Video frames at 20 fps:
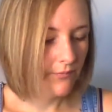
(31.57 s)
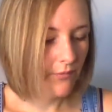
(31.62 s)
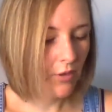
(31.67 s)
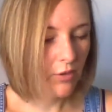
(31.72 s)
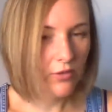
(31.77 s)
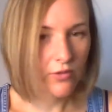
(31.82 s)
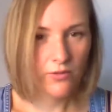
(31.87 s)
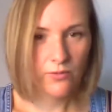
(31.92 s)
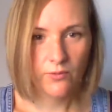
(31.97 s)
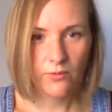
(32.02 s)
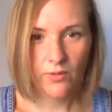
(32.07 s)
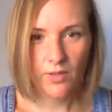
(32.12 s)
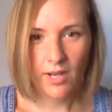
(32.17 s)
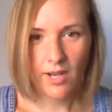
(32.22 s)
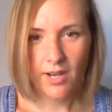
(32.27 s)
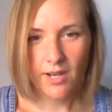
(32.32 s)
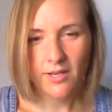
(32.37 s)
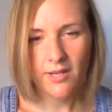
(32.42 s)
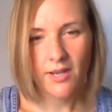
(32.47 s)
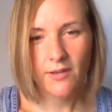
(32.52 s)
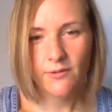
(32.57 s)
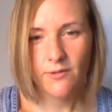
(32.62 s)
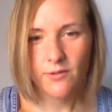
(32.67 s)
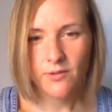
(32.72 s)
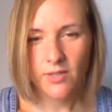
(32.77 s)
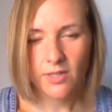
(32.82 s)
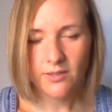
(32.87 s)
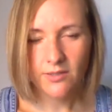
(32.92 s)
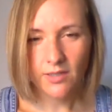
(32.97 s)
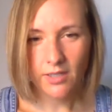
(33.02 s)
They're just, I've
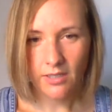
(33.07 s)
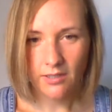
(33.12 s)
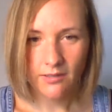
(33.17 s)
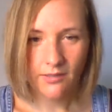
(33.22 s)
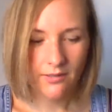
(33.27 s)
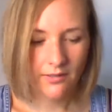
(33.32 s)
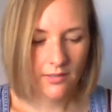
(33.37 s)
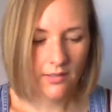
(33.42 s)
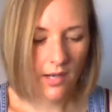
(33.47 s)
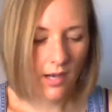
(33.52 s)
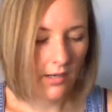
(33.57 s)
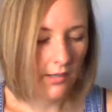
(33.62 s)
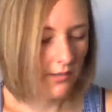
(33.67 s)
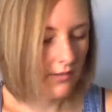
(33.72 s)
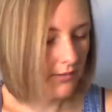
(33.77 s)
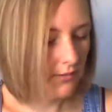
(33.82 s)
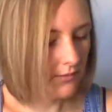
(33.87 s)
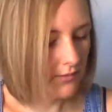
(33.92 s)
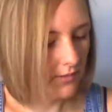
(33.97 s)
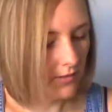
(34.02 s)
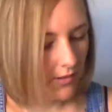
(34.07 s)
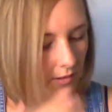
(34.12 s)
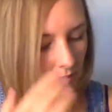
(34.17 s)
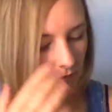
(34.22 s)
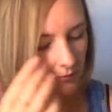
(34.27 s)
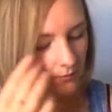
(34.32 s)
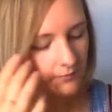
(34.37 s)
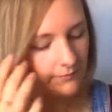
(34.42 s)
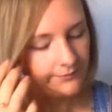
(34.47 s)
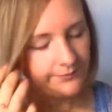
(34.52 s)
since like stuck. So
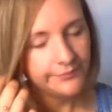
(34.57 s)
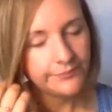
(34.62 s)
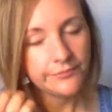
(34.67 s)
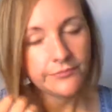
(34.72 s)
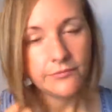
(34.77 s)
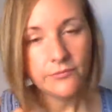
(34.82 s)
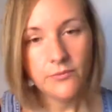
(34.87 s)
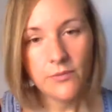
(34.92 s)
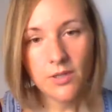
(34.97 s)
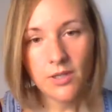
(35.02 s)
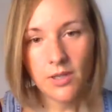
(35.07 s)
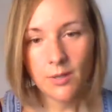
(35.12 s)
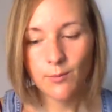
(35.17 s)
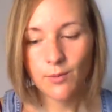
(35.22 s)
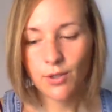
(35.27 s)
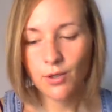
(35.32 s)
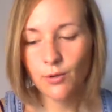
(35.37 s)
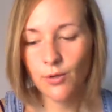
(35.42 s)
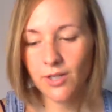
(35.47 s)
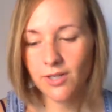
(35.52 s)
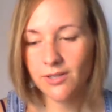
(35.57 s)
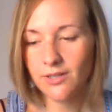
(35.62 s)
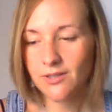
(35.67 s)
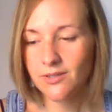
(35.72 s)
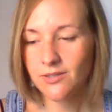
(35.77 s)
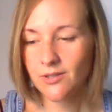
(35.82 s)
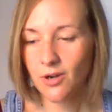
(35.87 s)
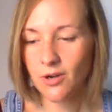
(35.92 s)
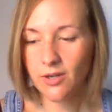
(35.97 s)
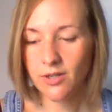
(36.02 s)
I'm gonna go ahead and
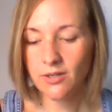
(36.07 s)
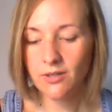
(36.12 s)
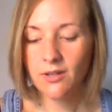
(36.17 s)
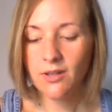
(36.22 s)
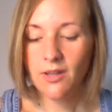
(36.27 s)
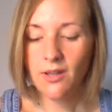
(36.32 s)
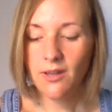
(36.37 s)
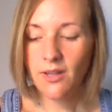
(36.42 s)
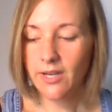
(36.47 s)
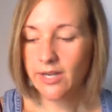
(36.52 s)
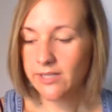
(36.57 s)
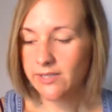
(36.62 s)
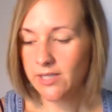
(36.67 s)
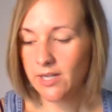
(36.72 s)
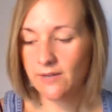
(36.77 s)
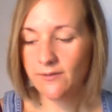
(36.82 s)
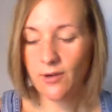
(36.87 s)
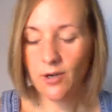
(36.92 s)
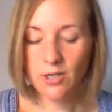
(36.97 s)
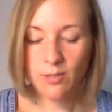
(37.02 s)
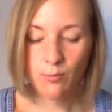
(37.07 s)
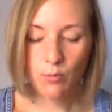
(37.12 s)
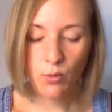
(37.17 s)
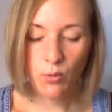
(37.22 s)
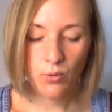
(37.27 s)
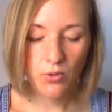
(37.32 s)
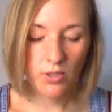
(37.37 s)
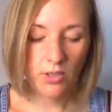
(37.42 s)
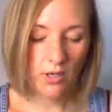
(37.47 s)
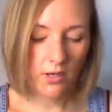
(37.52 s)
get started. Like I said, I've already
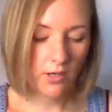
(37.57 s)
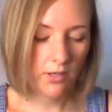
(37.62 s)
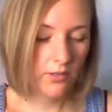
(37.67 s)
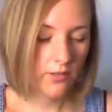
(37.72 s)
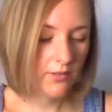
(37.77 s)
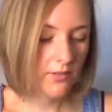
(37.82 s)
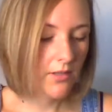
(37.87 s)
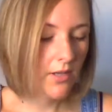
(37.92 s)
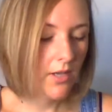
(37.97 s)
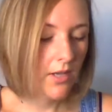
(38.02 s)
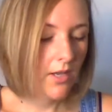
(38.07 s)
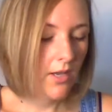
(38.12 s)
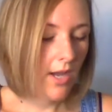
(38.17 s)
pulled the cards.